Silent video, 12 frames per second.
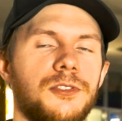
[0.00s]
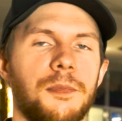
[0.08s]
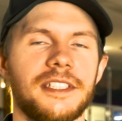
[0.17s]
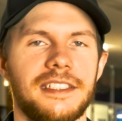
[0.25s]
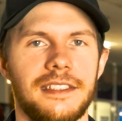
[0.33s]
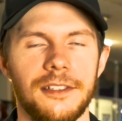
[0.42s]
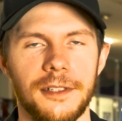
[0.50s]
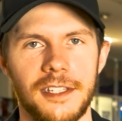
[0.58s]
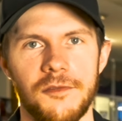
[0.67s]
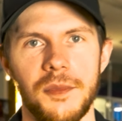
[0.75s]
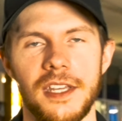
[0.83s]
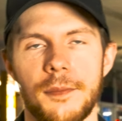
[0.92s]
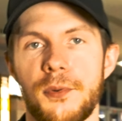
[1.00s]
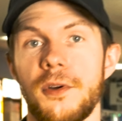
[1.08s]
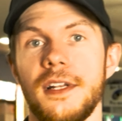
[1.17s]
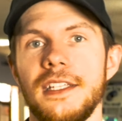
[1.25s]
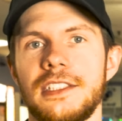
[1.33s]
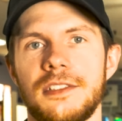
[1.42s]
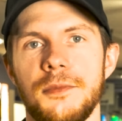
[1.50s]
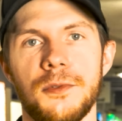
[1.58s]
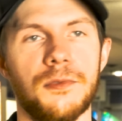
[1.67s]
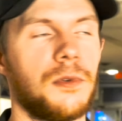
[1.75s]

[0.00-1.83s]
but still give me a pretty smooth